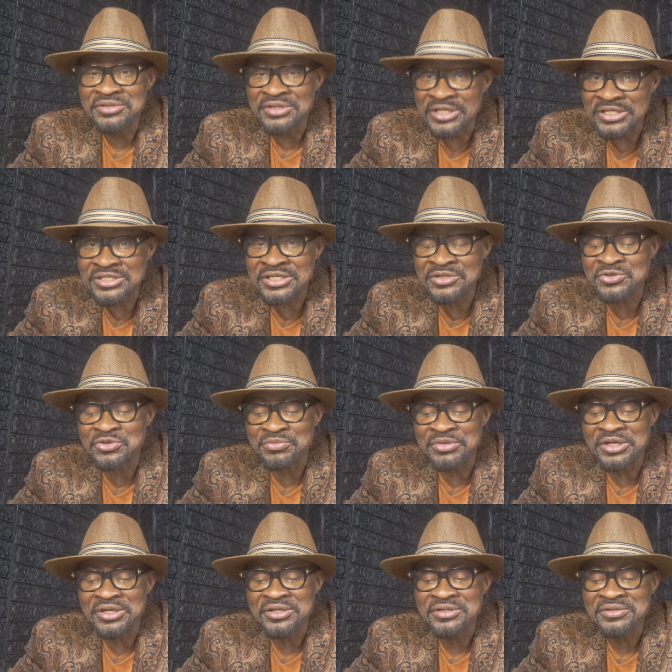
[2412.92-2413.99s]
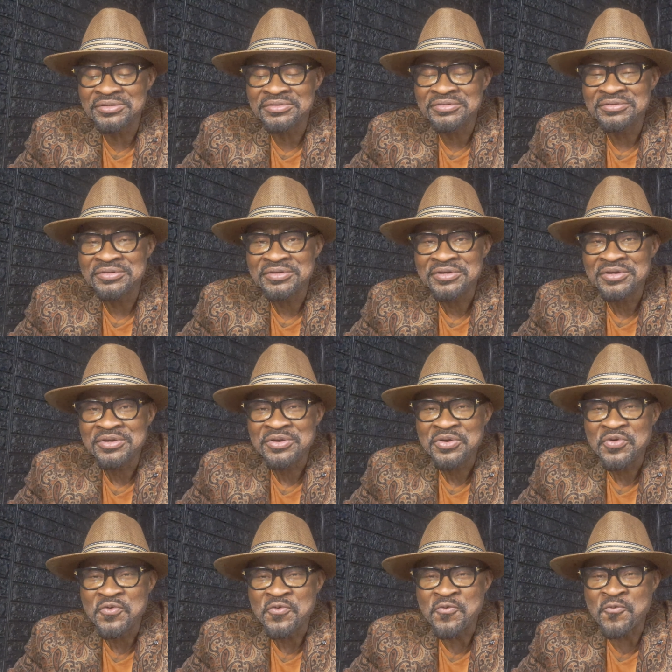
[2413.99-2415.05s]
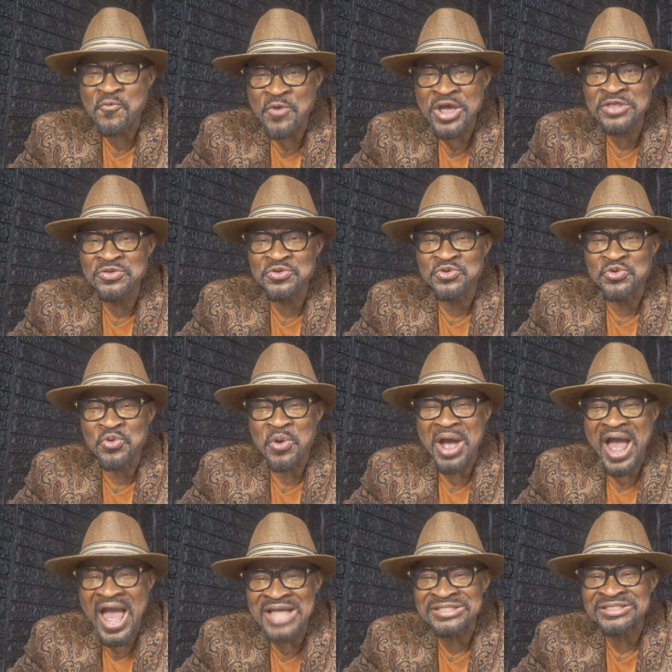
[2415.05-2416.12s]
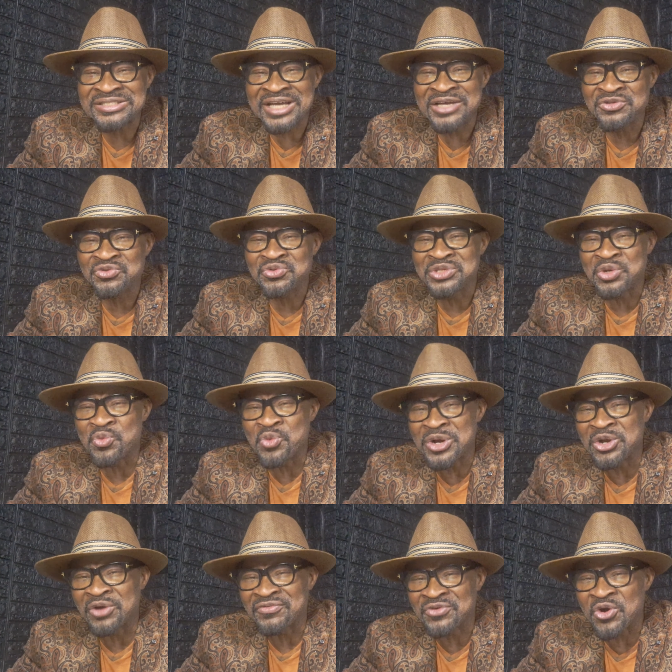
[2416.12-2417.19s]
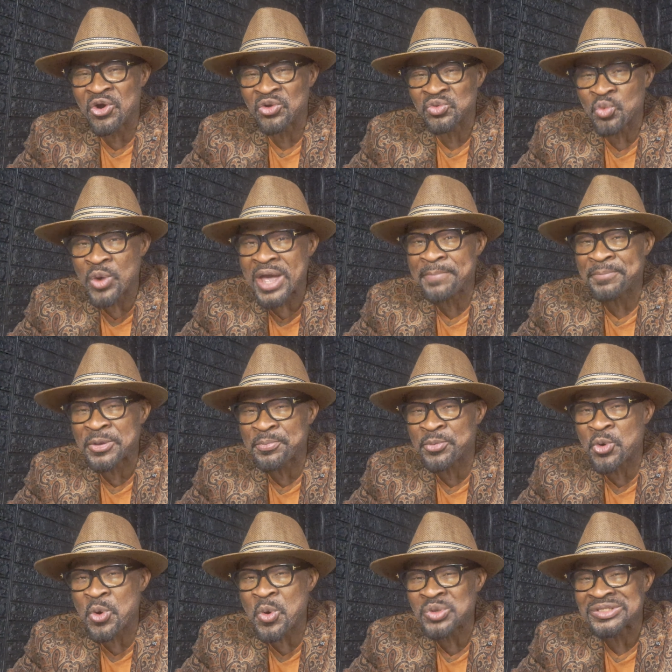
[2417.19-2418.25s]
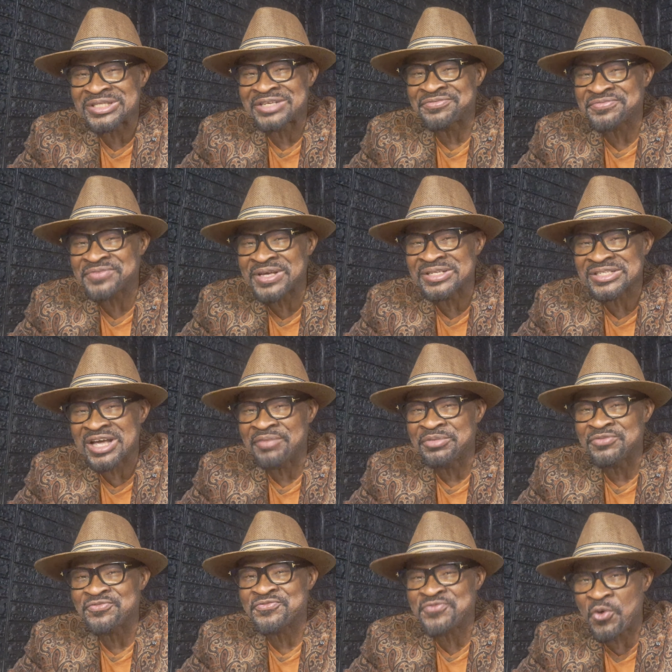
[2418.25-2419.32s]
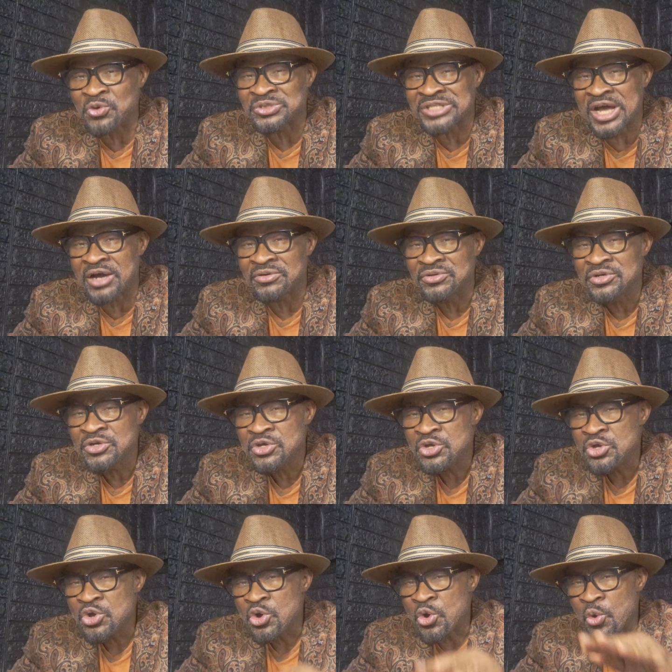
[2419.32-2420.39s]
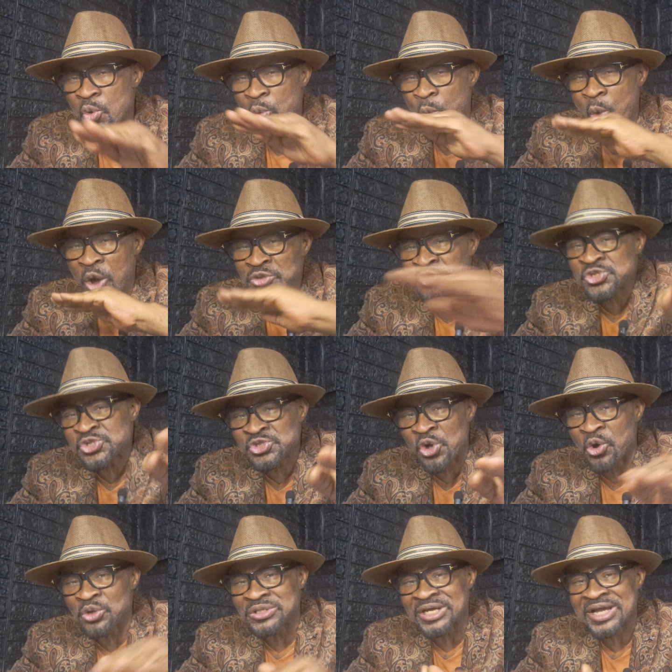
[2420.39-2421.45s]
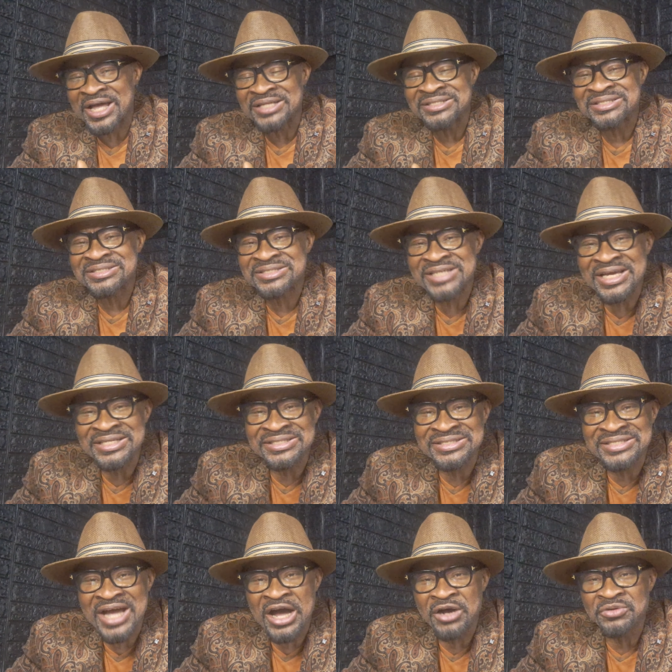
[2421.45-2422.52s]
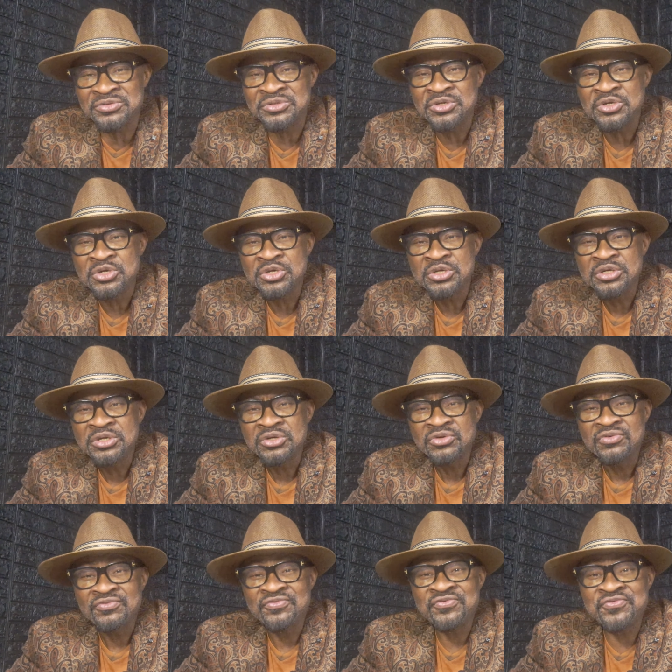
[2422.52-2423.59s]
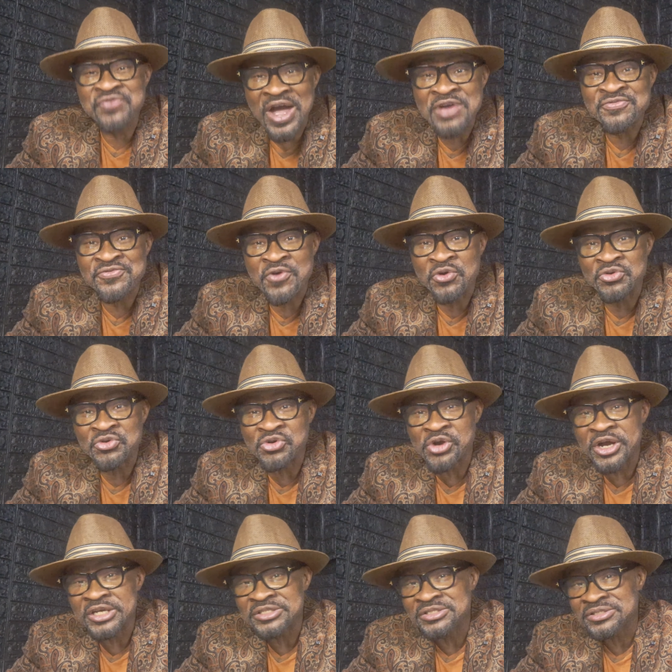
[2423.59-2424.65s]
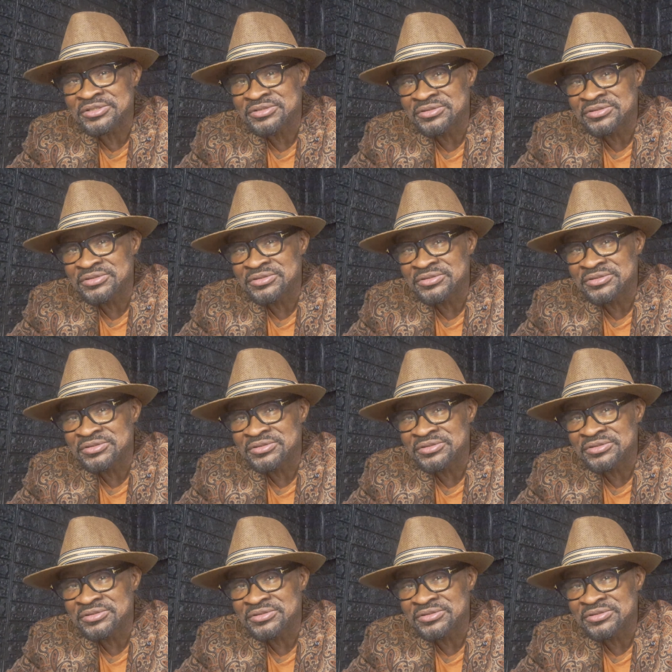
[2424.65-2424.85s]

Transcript: Listen to me. When you enter into the will of God, where people defense have been fall down, one sword can take down 500.